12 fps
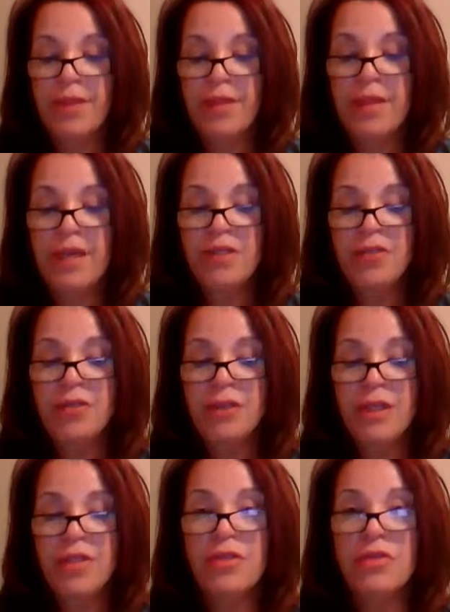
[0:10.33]
The National
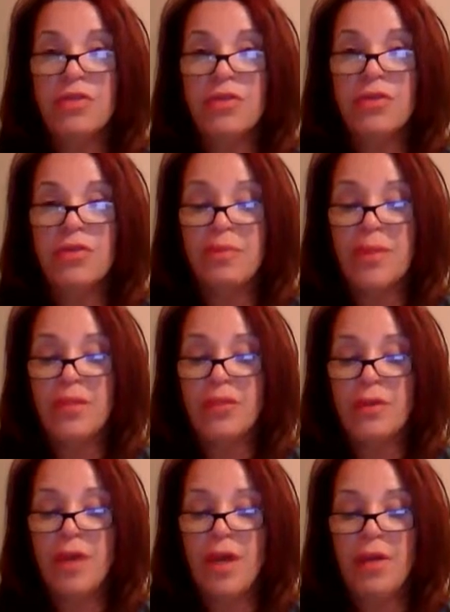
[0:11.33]
Institute of
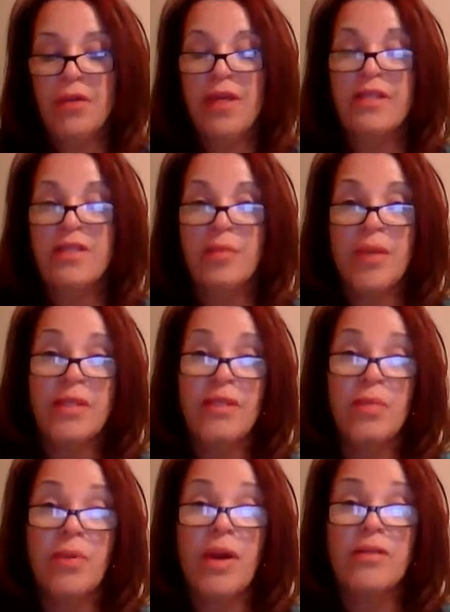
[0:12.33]
Mental Health estimates
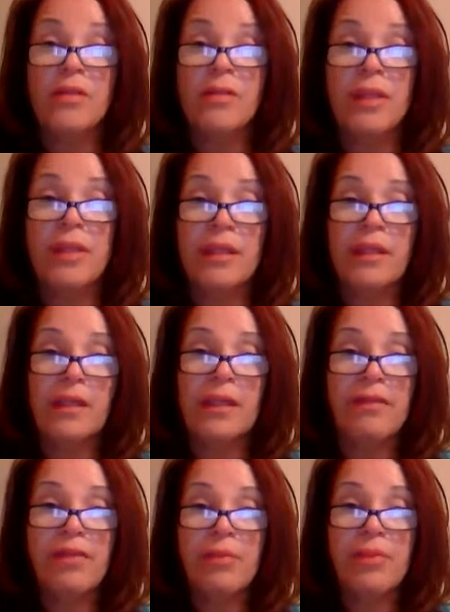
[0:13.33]
approximately
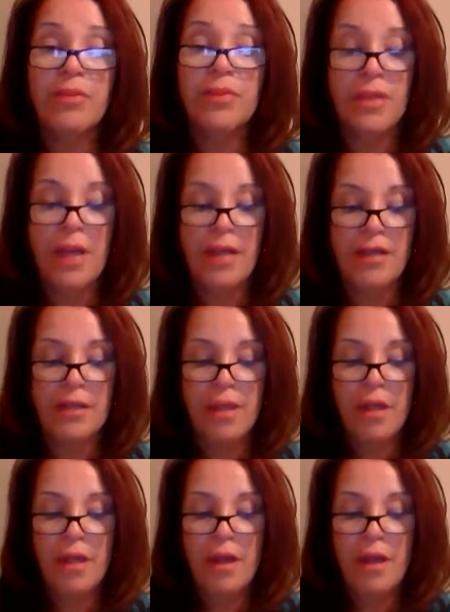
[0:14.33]
11%